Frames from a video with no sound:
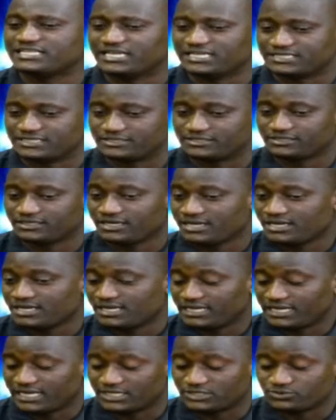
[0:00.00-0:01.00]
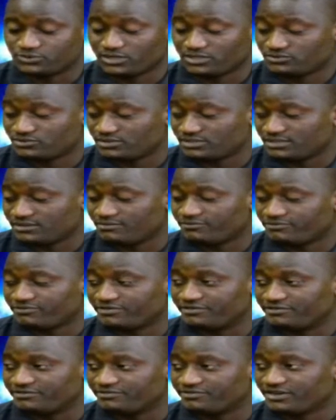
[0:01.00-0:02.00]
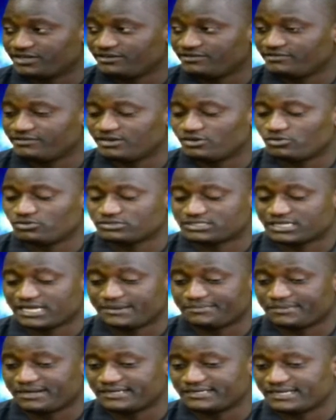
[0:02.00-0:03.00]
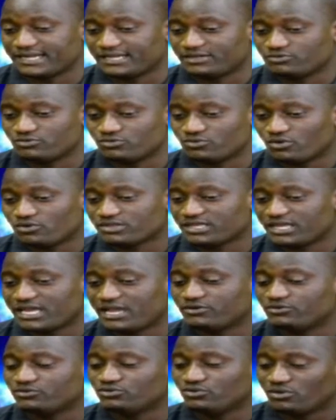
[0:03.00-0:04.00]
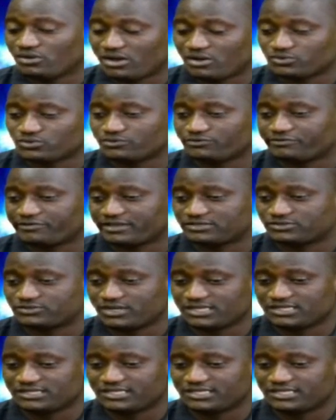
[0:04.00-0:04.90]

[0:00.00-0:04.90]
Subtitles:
He has worked with them for a very long time, and you go there, you know how to frustrate